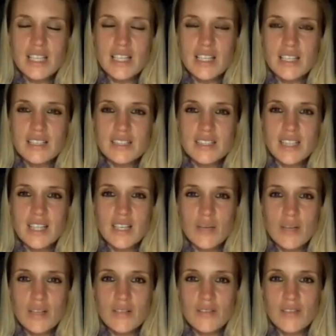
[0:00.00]
and then seeing where
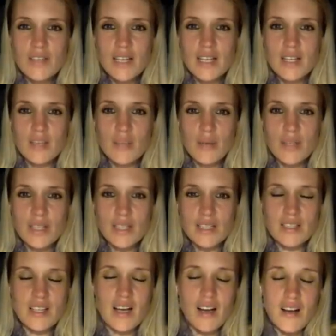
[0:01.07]
you feel it in the body, that
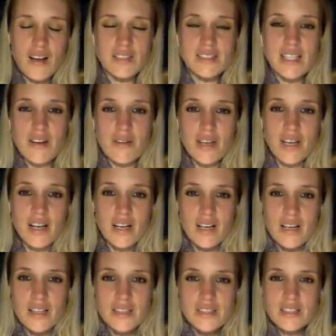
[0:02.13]
the heart area
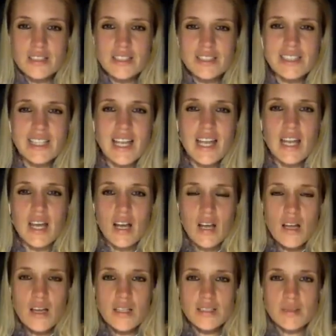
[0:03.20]
hurts, and just let it
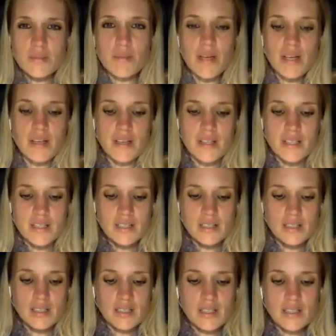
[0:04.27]
hurt and burn.
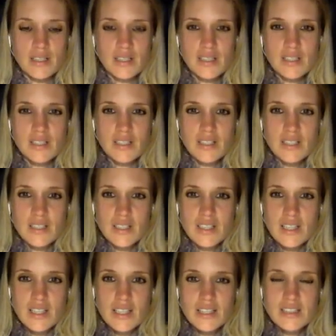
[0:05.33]

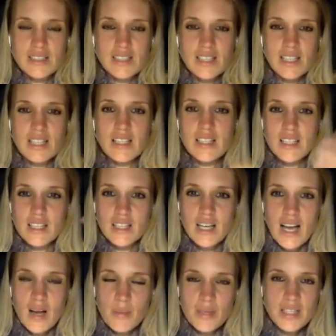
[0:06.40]
and see that
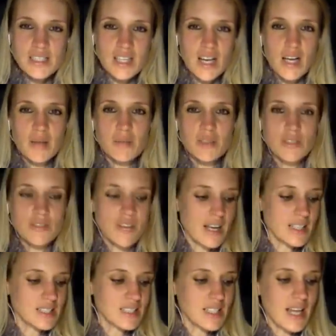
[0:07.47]
how many times you've
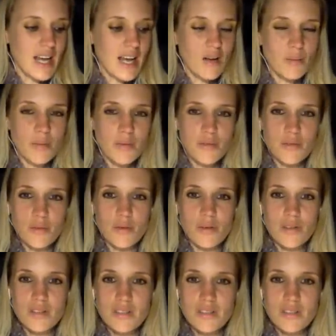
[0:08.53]
acted that out before,